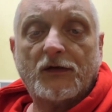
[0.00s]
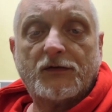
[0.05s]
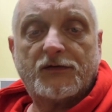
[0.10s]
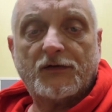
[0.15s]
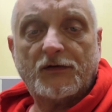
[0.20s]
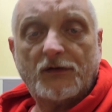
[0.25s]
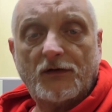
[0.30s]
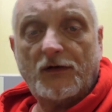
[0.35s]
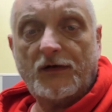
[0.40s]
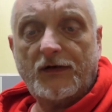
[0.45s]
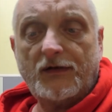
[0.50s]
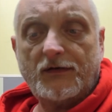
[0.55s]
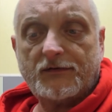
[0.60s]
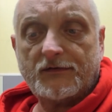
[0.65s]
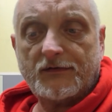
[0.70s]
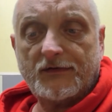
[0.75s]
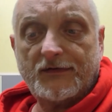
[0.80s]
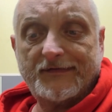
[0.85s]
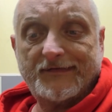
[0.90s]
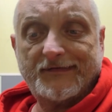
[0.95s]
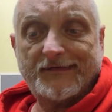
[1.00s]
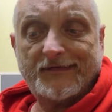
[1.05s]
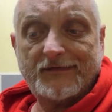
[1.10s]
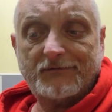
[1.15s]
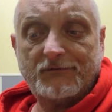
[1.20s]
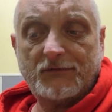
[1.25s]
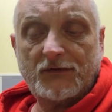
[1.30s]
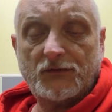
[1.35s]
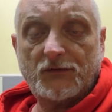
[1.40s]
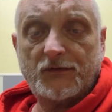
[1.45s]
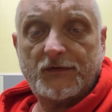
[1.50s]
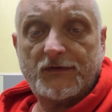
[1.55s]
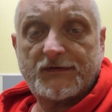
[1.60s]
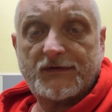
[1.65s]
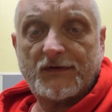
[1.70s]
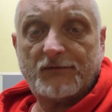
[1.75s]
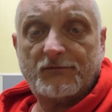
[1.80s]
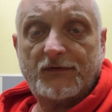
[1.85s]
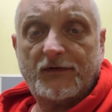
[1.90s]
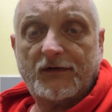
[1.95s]
Tonight I'm doing
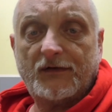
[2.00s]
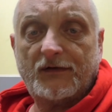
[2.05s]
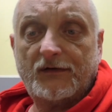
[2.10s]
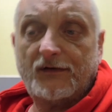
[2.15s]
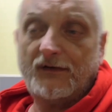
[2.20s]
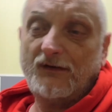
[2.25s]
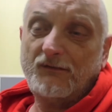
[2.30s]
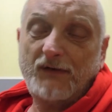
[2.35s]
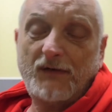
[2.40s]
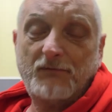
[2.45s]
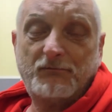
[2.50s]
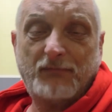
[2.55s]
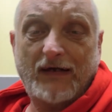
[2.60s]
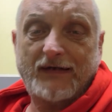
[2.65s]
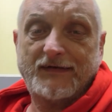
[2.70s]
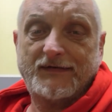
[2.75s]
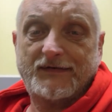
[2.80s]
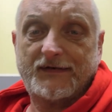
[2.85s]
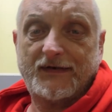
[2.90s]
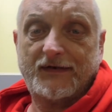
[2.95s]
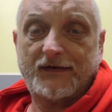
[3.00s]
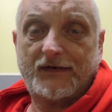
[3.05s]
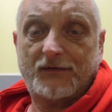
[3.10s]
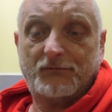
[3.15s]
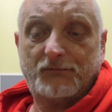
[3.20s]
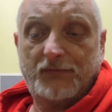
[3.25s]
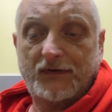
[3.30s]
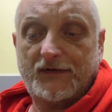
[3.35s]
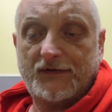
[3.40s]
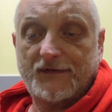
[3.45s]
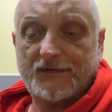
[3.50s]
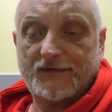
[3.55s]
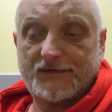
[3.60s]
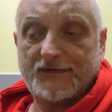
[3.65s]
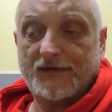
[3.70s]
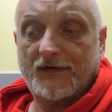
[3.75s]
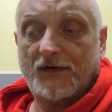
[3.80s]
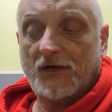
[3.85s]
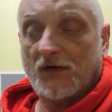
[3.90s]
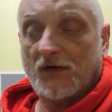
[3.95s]
something a little bit basic
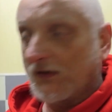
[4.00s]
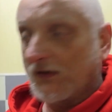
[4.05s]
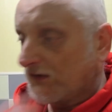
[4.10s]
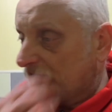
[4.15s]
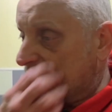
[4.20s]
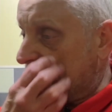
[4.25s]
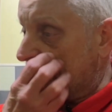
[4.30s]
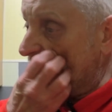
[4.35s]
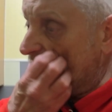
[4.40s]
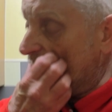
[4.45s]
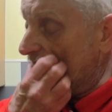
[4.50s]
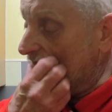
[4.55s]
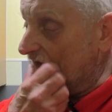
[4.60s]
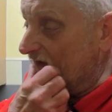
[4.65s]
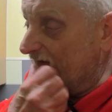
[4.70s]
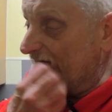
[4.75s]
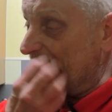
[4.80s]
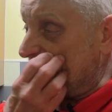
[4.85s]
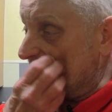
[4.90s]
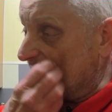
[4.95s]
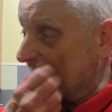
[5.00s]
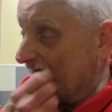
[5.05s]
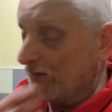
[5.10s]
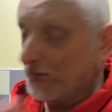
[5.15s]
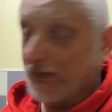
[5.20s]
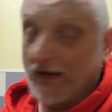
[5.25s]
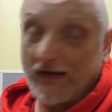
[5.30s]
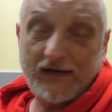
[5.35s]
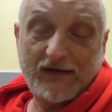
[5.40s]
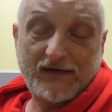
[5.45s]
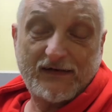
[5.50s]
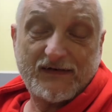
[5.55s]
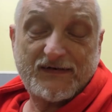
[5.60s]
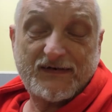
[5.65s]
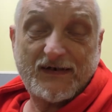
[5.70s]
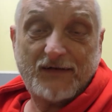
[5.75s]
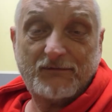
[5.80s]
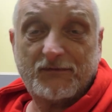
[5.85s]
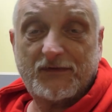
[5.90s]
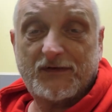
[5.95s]
because several years ago, back in the
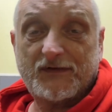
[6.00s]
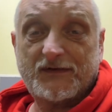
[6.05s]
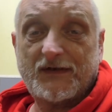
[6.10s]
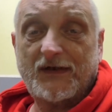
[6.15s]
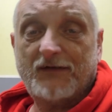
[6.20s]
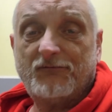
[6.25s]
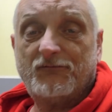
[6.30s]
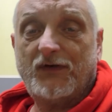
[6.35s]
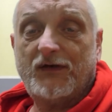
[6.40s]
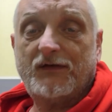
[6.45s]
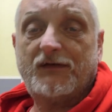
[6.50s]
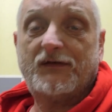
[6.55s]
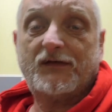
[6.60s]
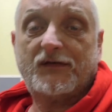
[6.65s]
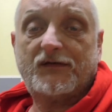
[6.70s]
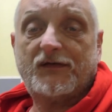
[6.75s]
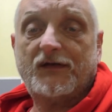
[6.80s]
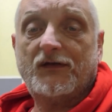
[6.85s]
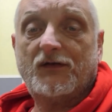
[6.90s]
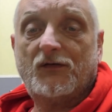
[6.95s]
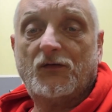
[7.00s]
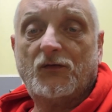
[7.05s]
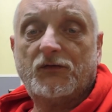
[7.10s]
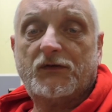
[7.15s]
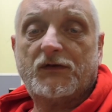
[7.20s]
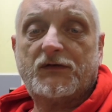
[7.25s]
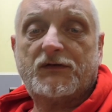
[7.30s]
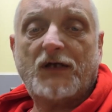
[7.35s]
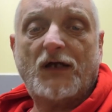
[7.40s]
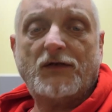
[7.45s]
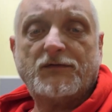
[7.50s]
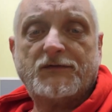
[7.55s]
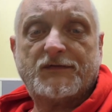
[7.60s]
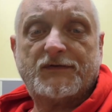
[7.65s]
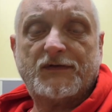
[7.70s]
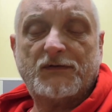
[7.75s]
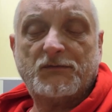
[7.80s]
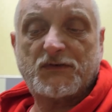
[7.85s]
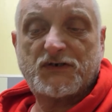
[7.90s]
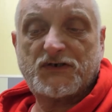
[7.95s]
70s, they invented a thing called the
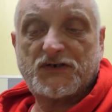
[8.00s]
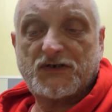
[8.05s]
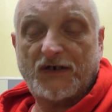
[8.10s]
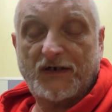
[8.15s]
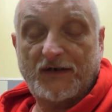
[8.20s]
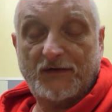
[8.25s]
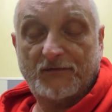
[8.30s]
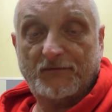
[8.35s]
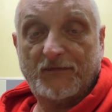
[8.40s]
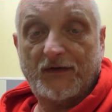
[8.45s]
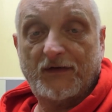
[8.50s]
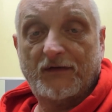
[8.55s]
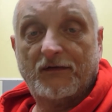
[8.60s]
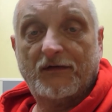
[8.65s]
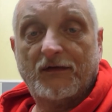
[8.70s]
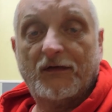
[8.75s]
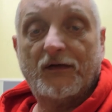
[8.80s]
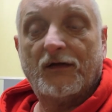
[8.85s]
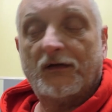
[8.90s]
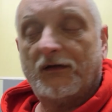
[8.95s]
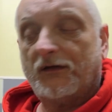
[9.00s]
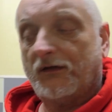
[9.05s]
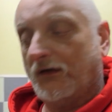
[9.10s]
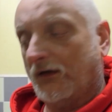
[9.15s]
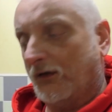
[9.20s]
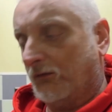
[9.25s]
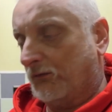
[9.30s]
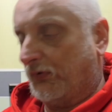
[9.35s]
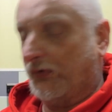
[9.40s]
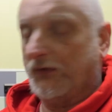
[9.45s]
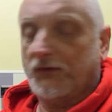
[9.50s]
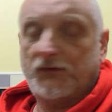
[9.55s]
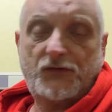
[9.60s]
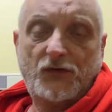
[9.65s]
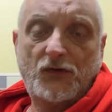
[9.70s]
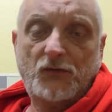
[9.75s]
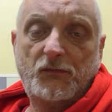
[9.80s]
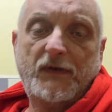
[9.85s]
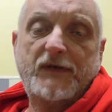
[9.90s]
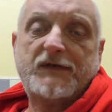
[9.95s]
toasty machine. You put
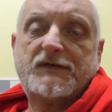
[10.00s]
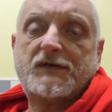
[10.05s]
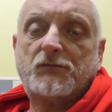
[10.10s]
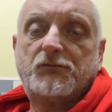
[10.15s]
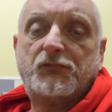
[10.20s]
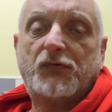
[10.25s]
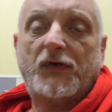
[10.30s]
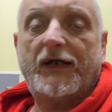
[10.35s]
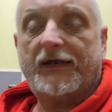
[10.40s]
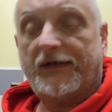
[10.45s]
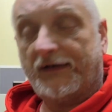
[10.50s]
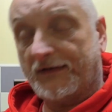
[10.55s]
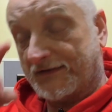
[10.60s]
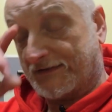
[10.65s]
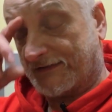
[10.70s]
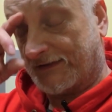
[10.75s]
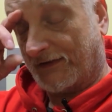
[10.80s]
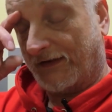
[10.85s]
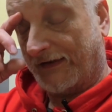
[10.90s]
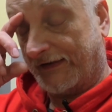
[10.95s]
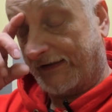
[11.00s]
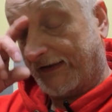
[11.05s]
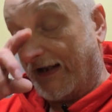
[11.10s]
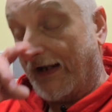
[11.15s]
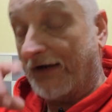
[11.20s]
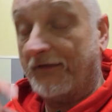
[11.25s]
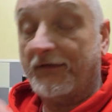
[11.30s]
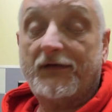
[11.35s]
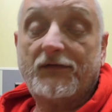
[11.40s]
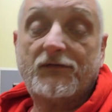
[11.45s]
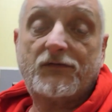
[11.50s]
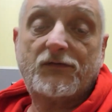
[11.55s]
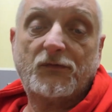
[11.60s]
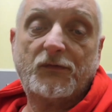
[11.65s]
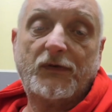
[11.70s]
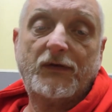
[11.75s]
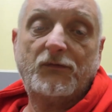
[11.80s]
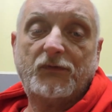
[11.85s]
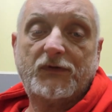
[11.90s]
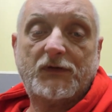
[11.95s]
2 bits of bread inside out
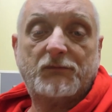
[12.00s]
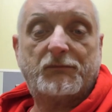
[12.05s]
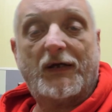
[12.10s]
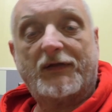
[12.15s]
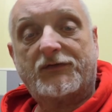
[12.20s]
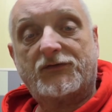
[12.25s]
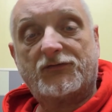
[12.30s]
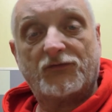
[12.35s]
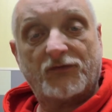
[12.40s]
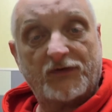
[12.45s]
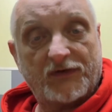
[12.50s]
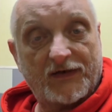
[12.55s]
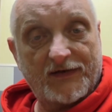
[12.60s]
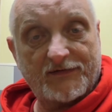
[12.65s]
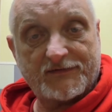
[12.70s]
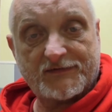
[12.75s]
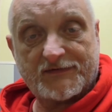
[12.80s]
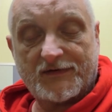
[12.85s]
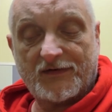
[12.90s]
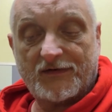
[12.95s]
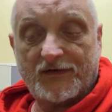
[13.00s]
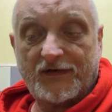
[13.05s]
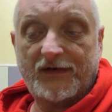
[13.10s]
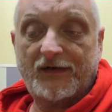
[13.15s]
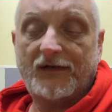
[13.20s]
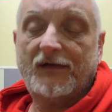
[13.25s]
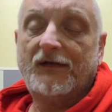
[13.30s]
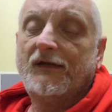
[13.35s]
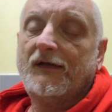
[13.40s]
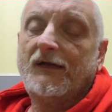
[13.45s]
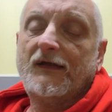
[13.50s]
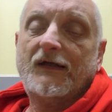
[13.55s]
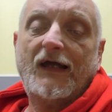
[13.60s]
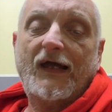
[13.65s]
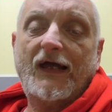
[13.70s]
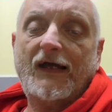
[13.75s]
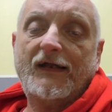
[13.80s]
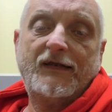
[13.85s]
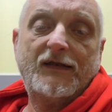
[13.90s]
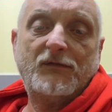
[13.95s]
into it with the butter on the outside,
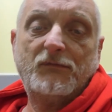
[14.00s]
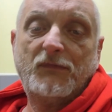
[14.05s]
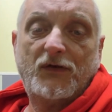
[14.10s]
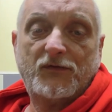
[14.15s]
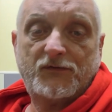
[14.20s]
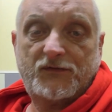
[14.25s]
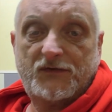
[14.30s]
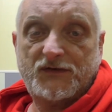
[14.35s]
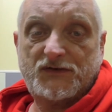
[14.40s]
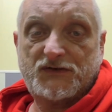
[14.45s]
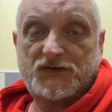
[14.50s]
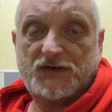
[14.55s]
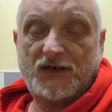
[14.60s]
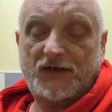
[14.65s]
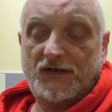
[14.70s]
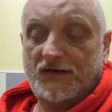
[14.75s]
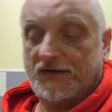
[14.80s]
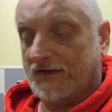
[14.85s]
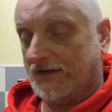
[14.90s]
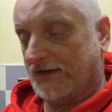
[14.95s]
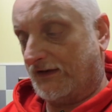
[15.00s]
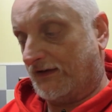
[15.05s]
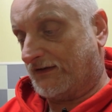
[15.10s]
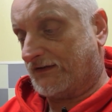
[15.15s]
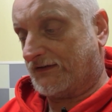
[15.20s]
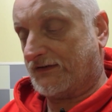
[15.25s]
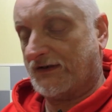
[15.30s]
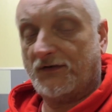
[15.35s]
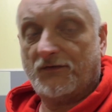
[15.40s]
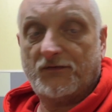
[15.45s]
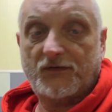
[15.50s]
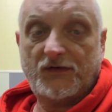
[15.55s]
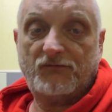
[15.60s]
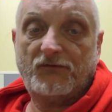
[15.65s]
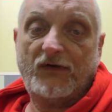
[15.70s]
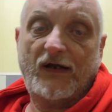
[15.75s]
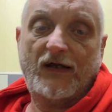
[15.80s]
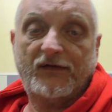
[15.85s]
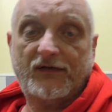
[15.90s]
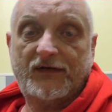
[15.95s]
and it melted cheese and it sealed it
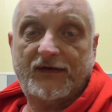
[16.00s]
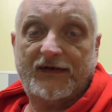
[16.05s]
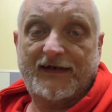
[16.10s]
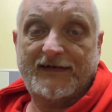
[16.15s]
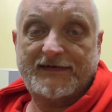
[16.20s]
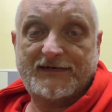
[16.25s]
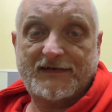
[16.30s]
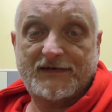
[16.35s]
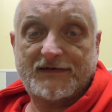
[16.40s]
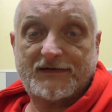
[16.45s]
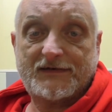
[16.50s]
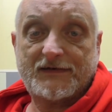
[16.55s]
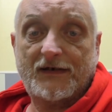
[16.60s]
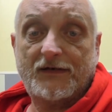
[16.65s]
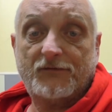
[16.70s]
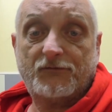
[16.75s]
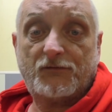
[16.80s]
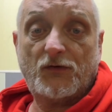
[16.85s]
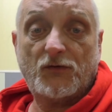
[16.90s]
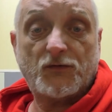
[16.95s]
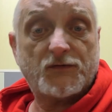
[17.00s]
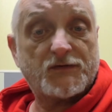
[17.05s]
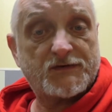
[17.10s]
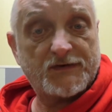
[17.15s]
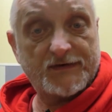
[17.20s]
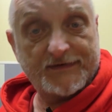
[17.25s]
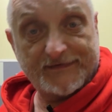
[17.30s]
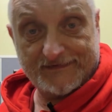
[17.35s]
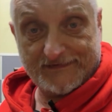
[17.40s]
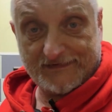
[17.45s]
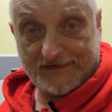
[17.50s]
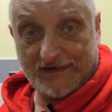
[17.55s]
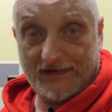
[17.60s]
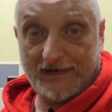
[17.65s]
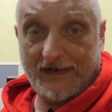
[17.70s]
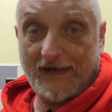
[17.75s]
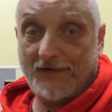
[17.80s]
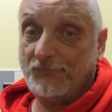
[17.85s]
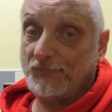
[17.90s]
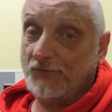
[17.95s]
round the edges. And of course since
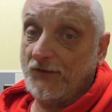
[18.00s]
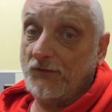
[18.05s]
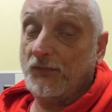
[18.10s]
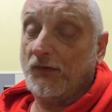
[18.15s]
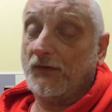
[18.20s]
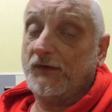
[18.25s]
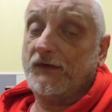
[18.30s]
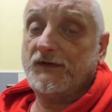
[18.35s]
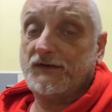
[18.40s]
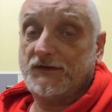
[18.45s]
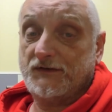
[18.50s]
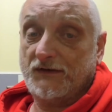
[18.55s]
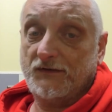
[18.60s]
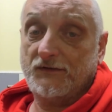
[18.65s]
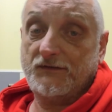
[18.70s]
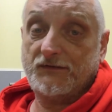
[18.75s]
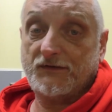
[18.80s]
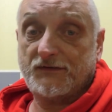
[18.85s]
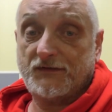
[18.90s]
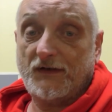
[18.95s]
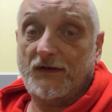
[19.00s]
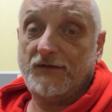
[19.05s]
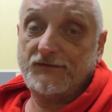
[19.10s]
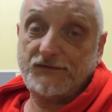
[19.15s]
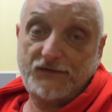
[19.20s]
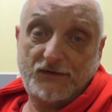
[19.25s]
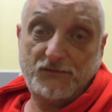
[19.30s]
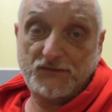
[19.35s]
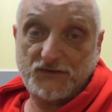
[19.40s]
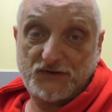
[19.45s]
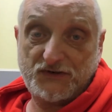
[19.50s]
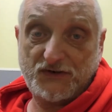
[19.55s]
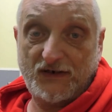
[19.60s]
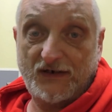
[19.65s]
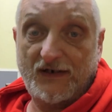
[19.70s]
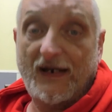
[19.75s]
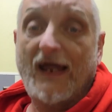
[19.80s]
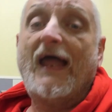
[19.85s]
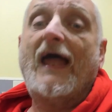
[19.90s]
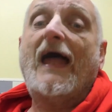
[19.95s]
then everybody's used a toasty machine.